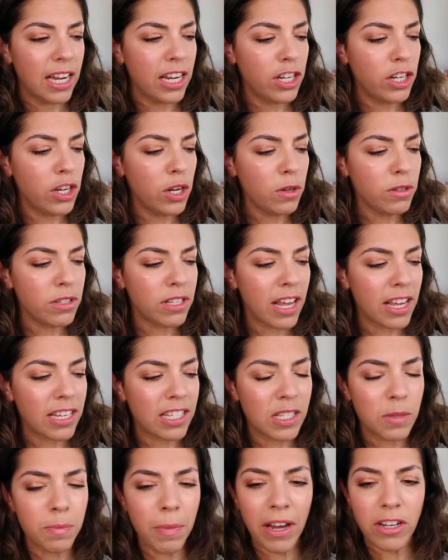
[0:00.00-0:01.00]
use their
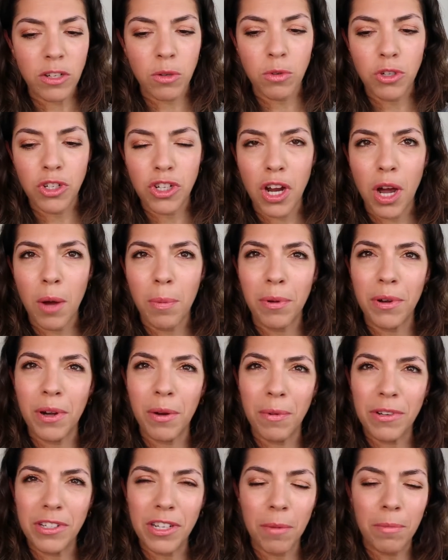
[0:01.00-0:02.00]
special
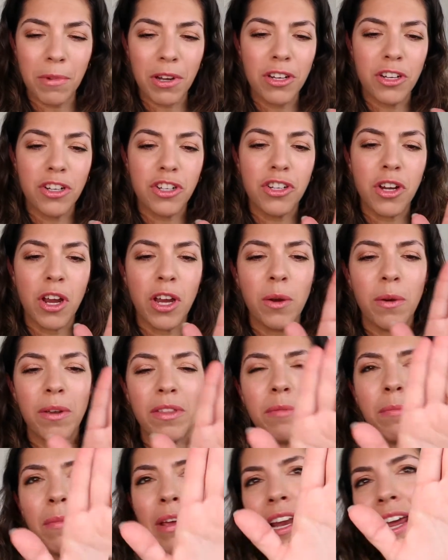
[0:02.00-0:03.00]
sharpener, which I'm going to show you
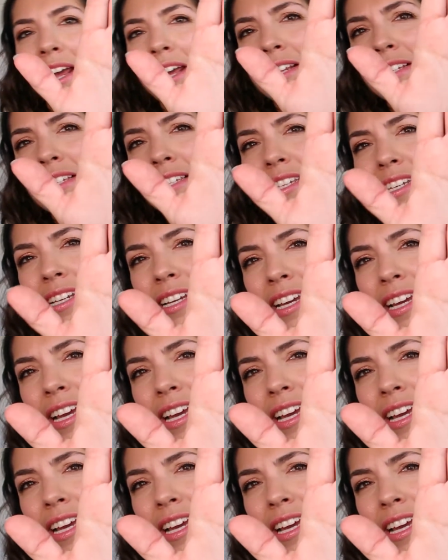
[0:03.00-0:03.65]
in a minute,